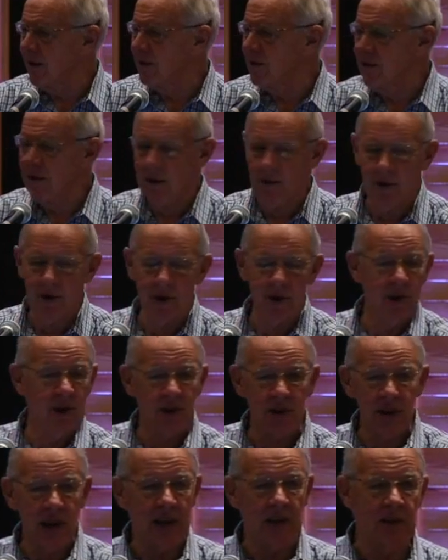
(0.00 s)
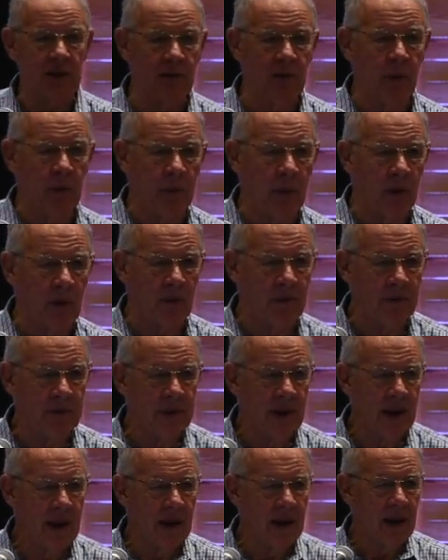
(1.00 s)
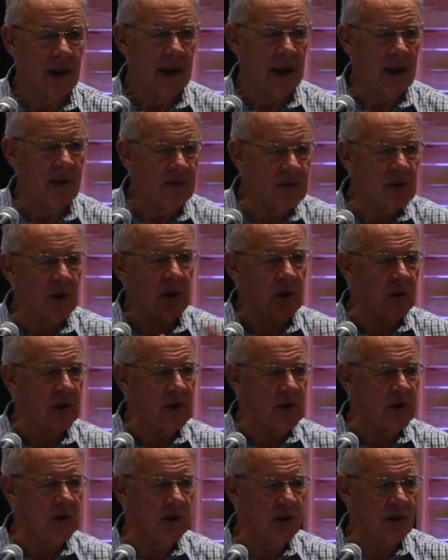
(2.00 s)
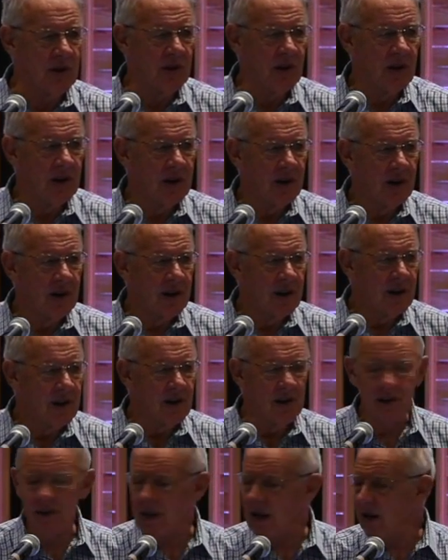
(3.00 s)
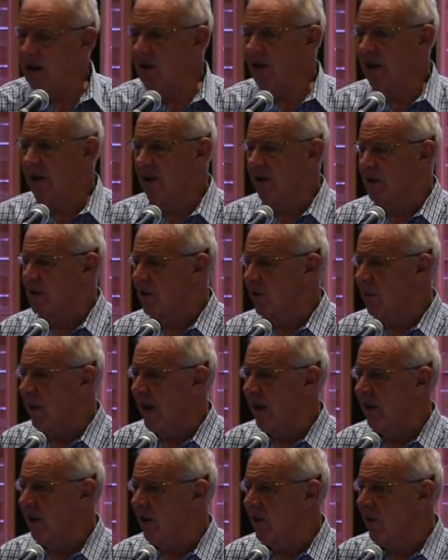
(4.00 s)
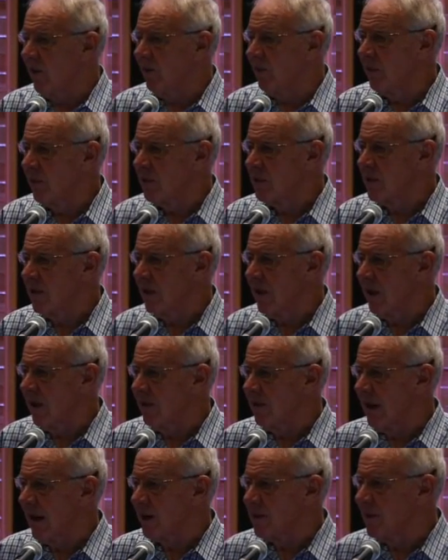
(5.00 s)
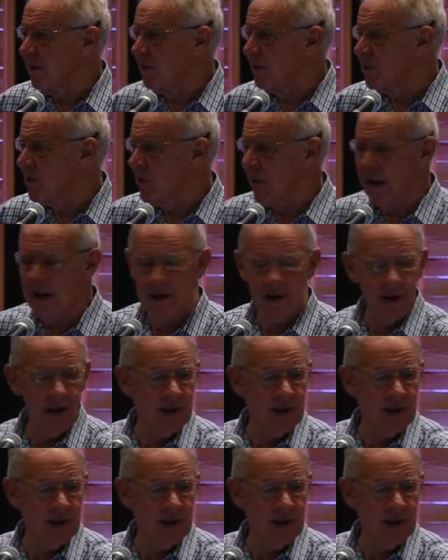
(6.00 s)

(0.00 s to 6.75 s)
and so on." You discuss the football. If it's a Christian, you'll say, "Oh yeah, I was away in a conference and I actually was trained